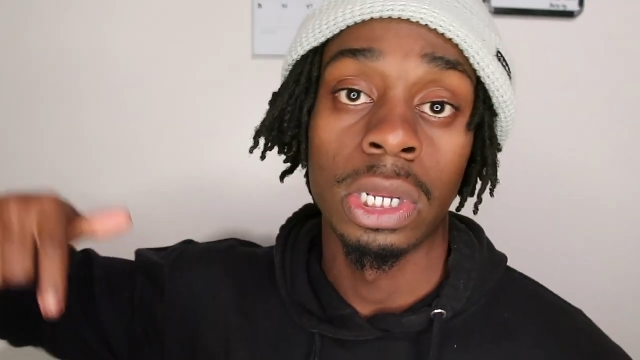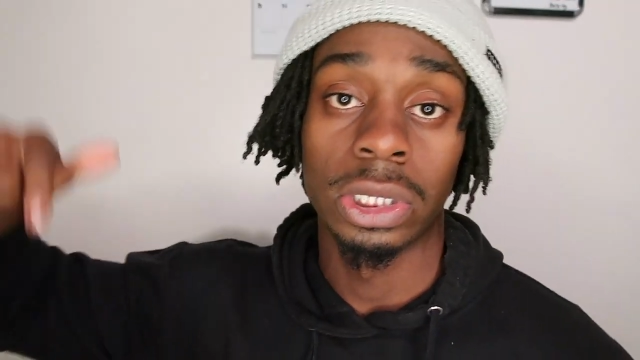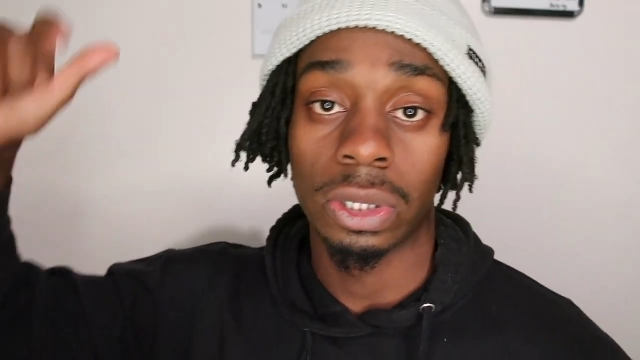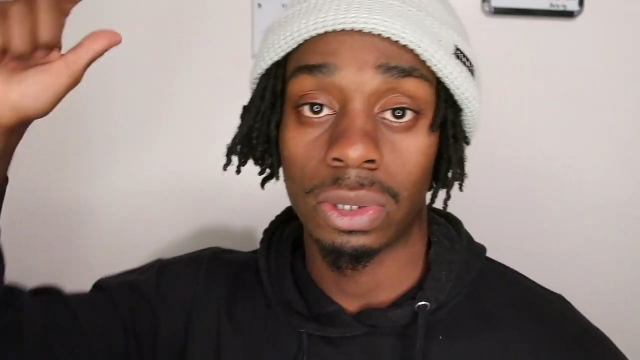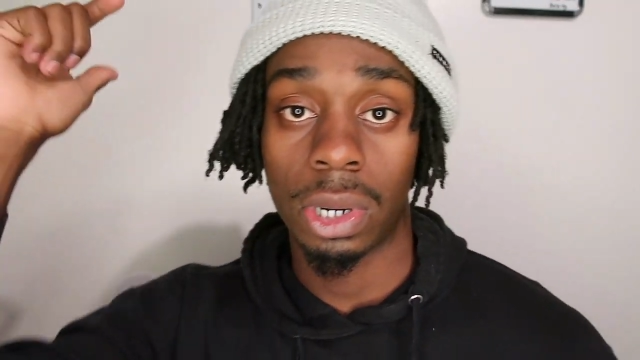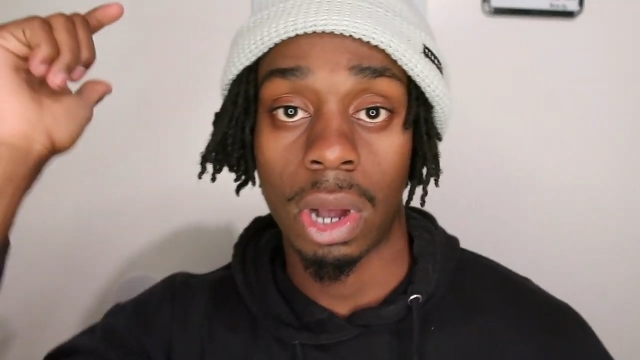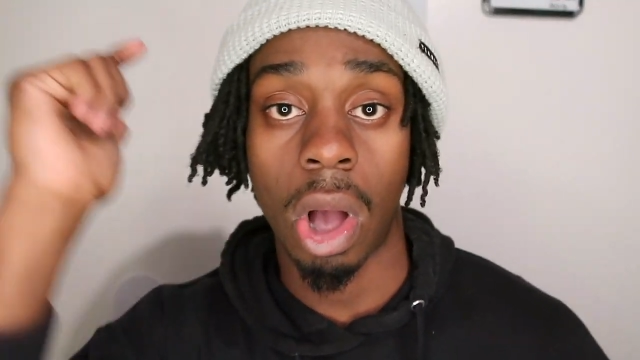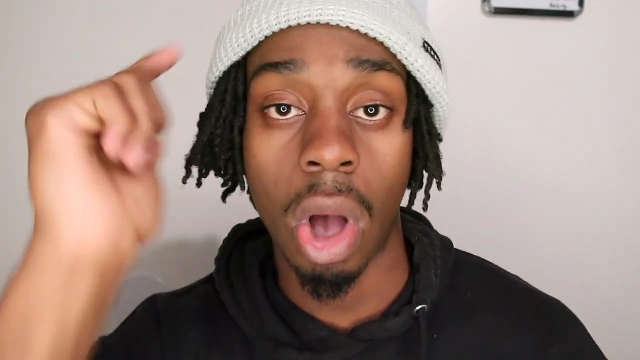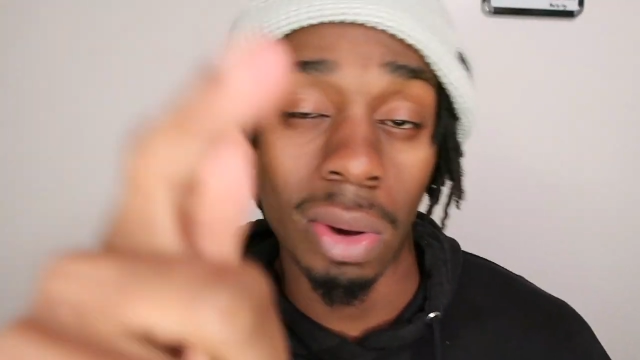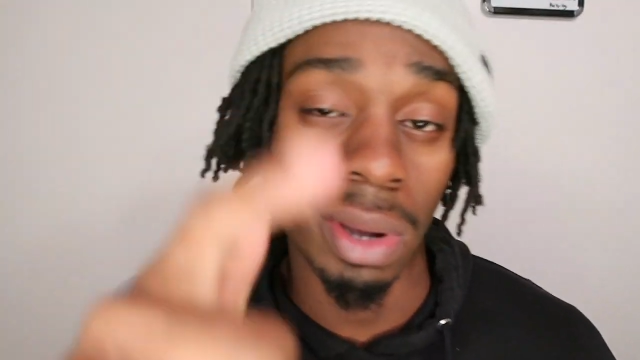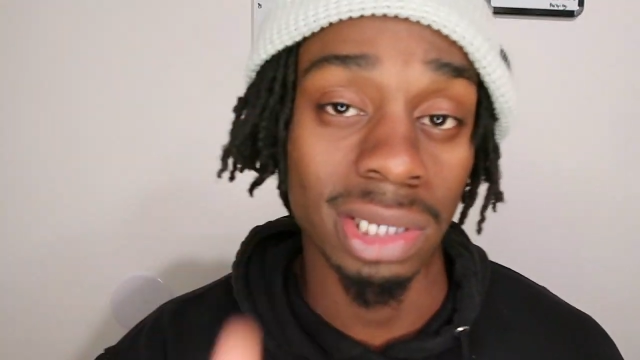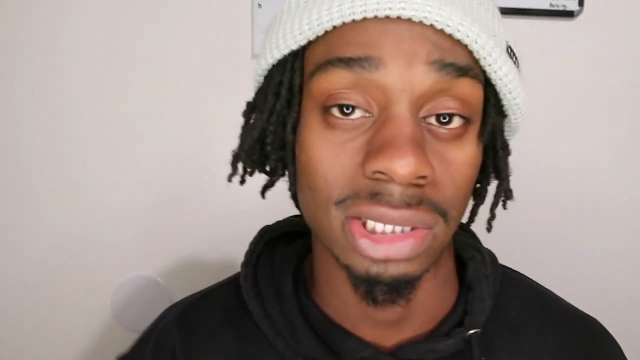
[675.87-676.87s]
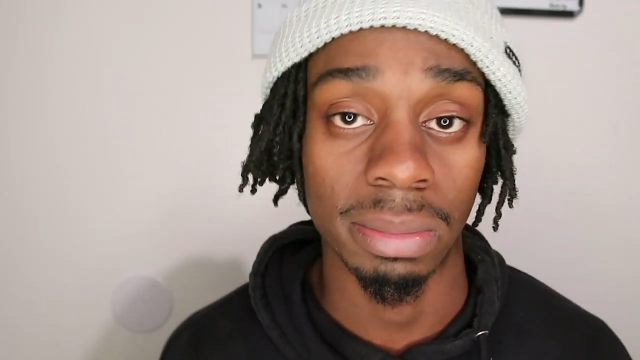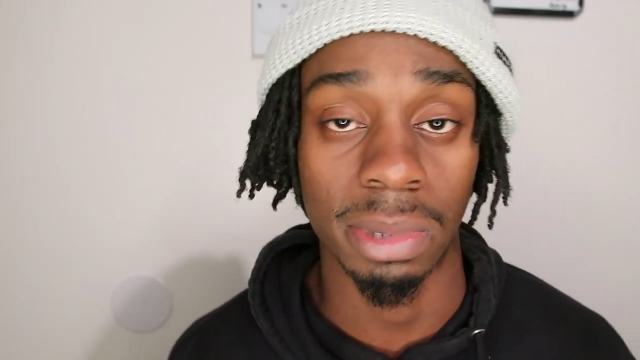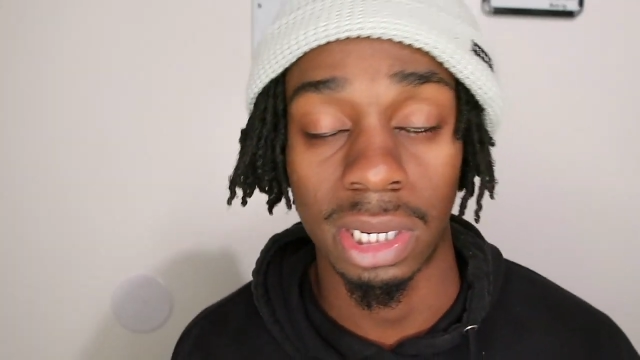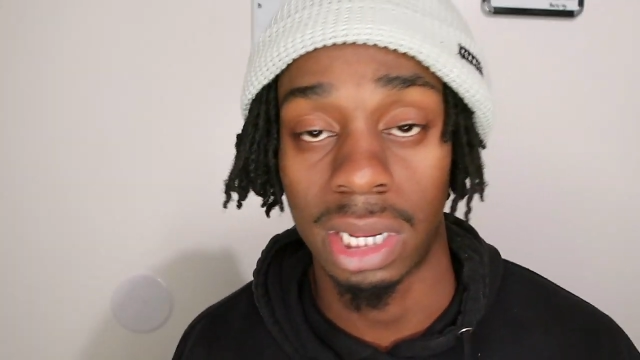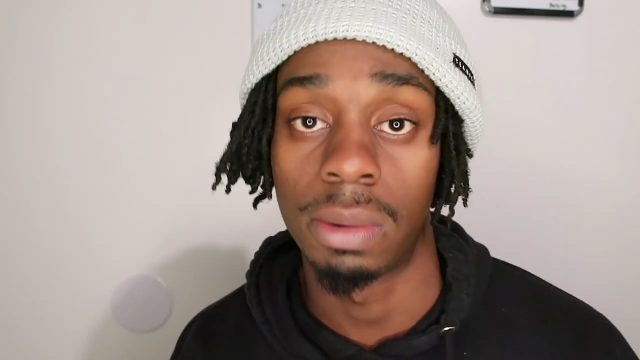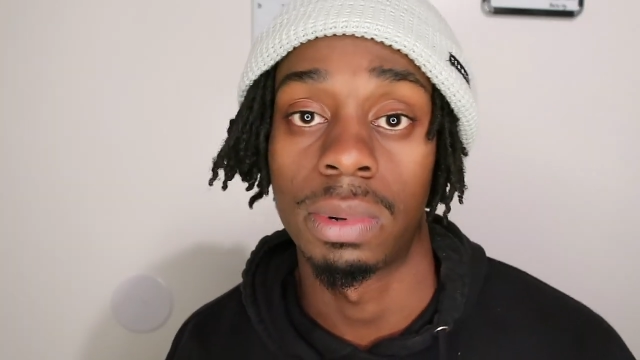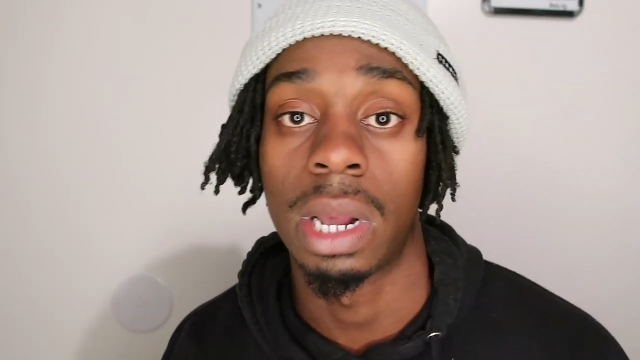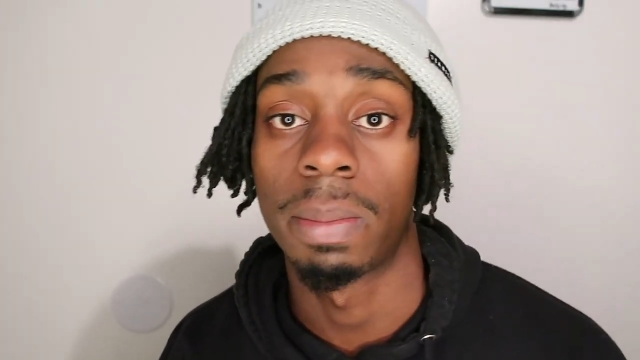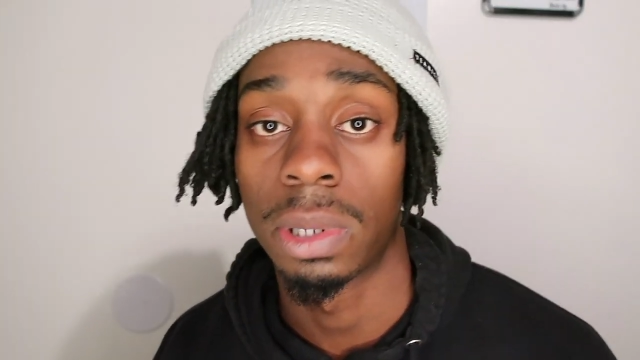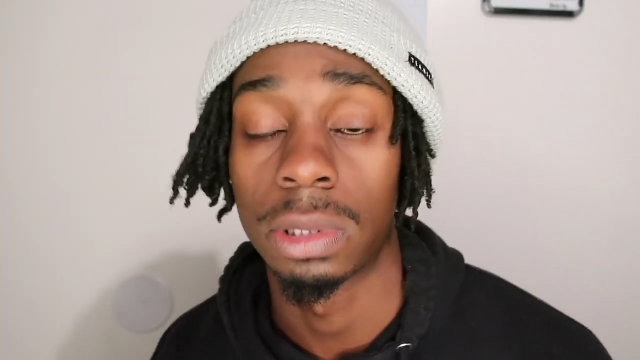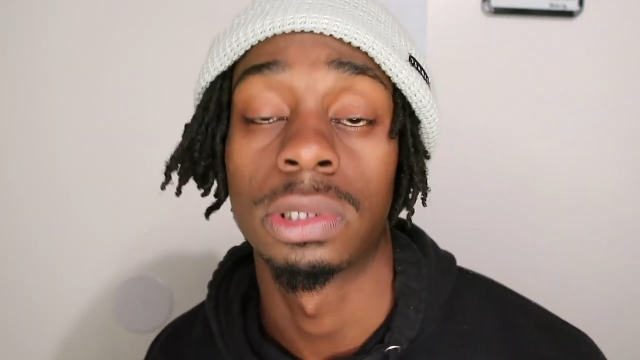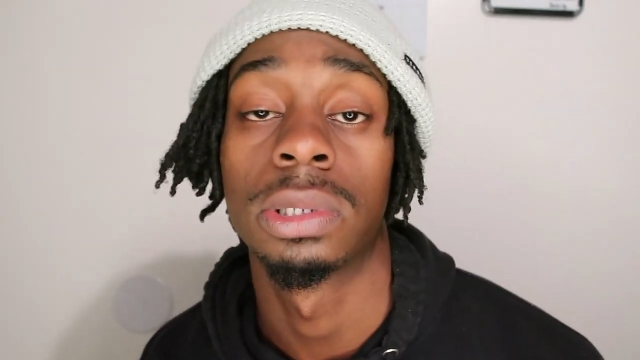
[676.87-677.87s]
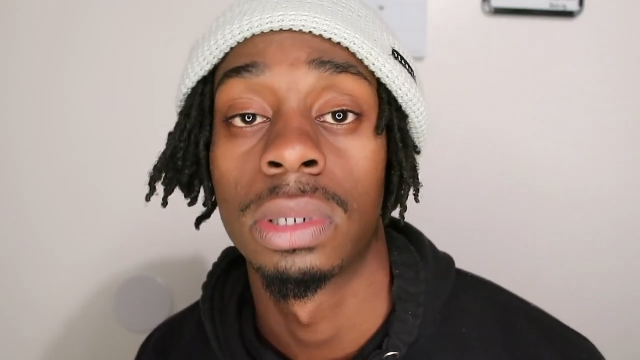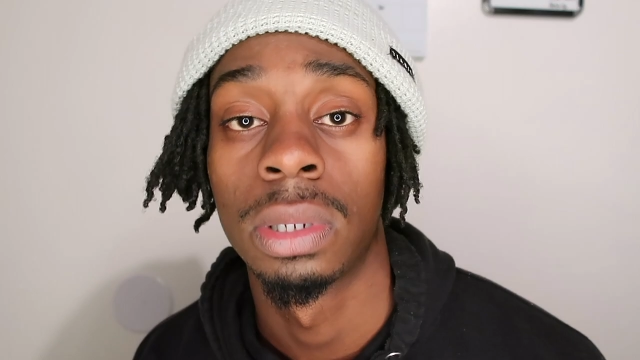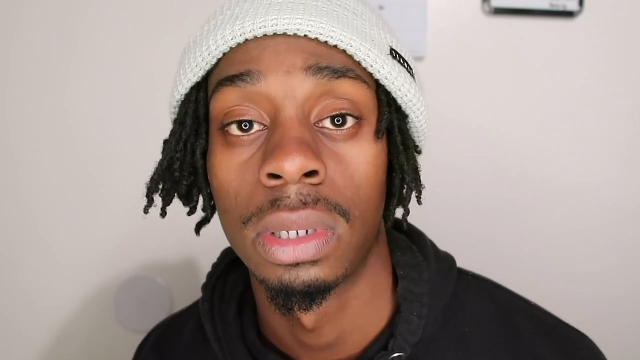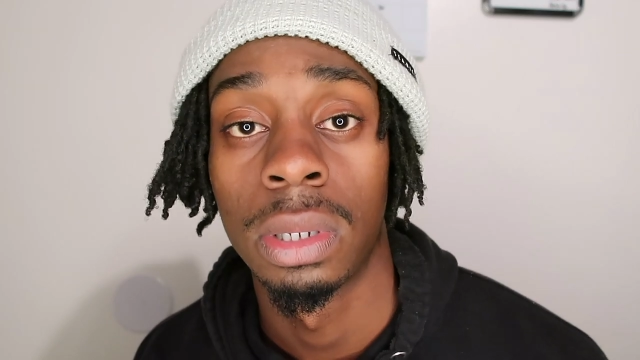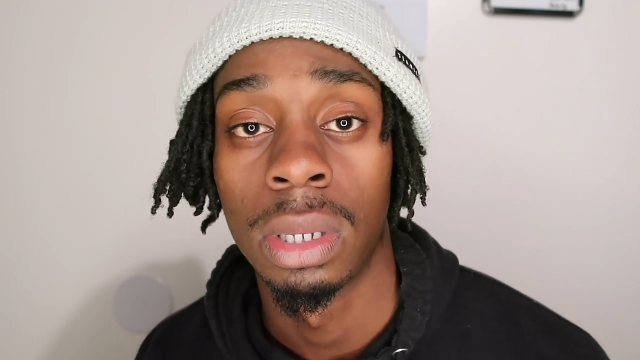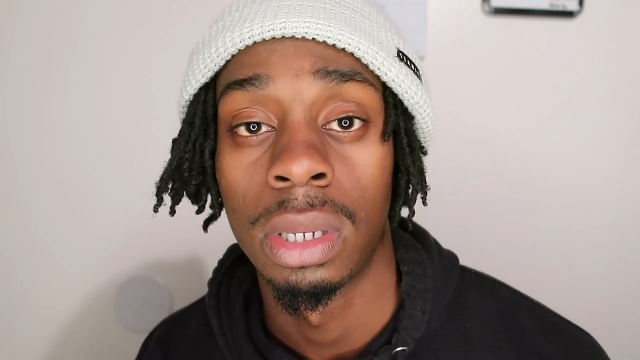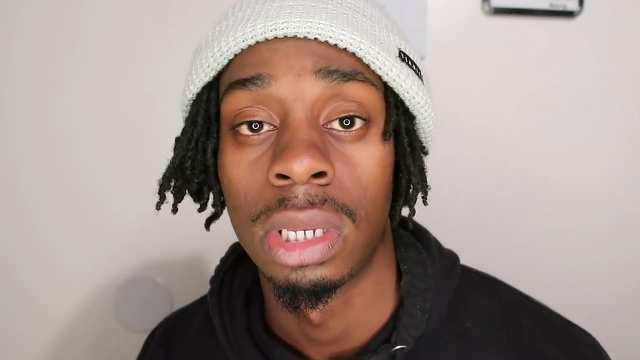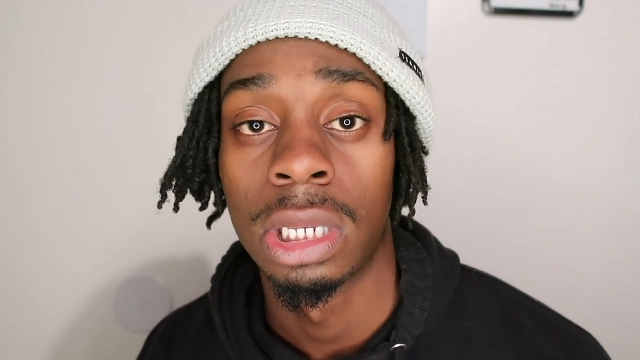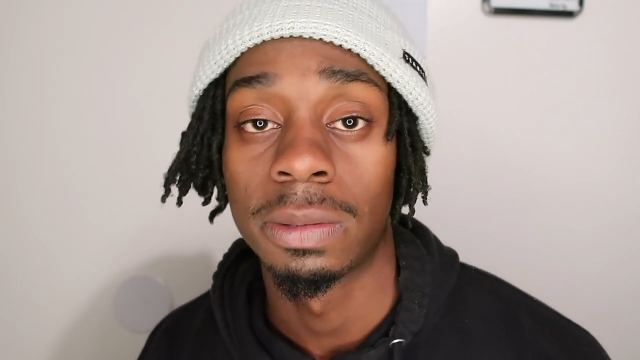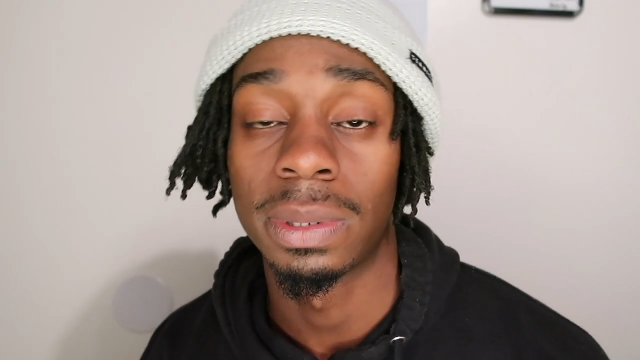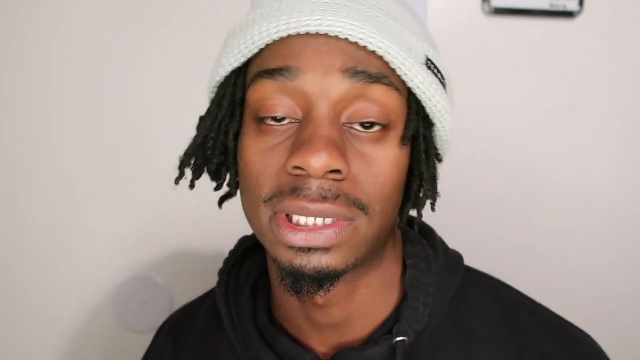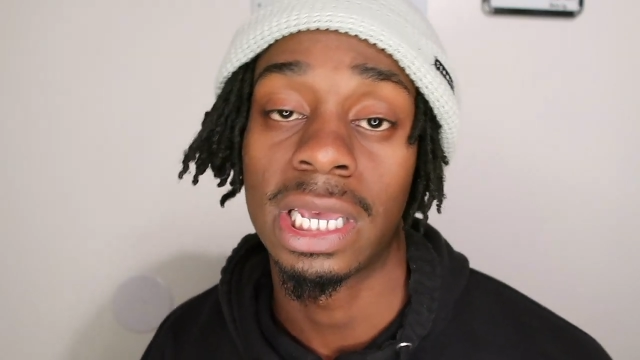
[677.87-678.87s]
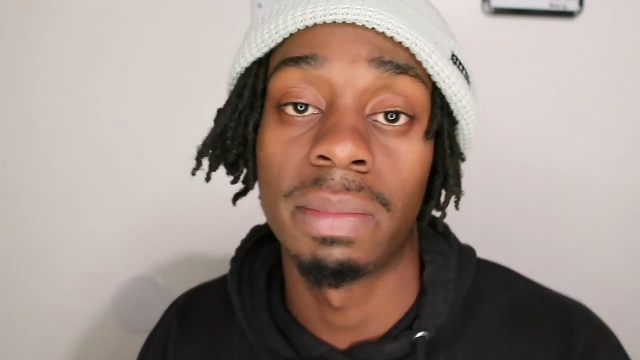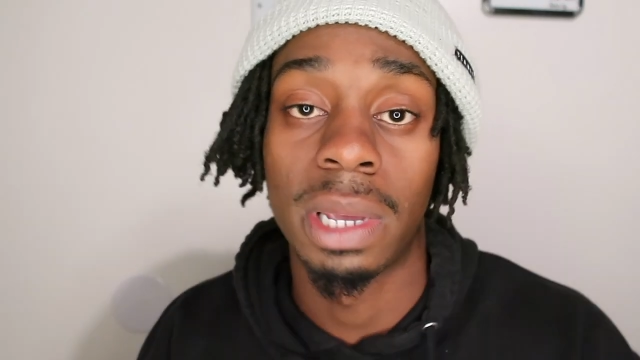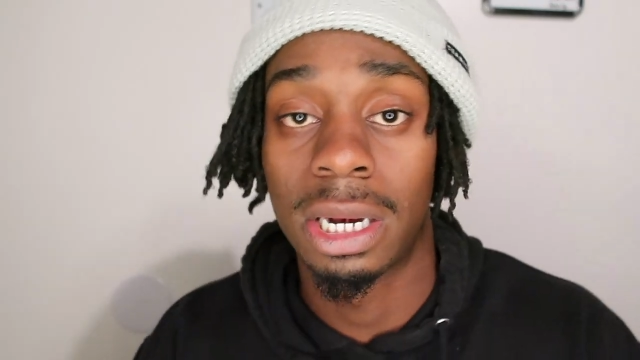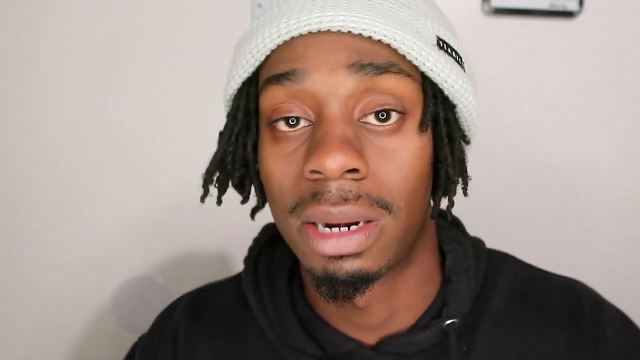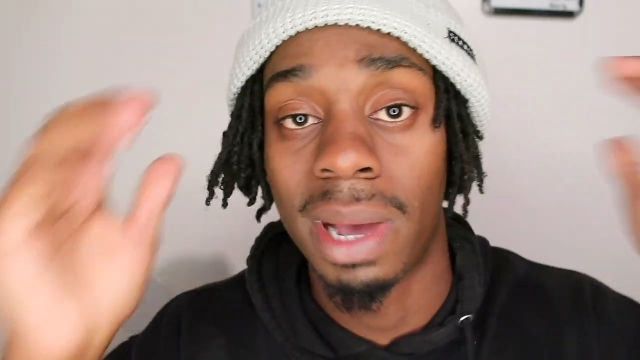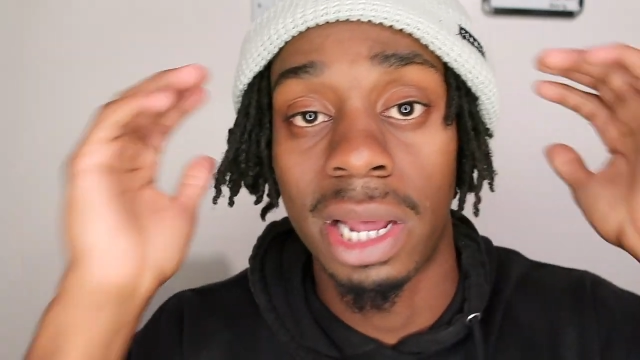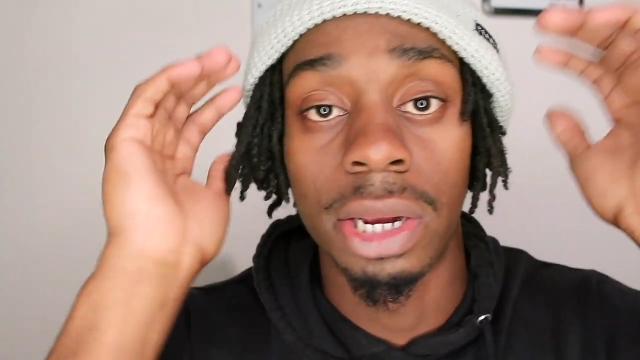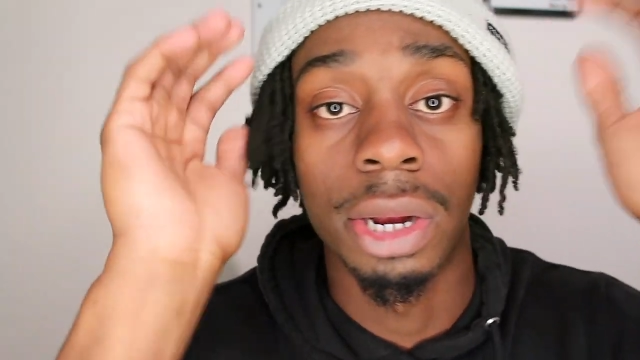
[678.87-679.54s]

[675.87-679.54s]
so you're always up to date when I post. It's been Tay, man, and I'm out of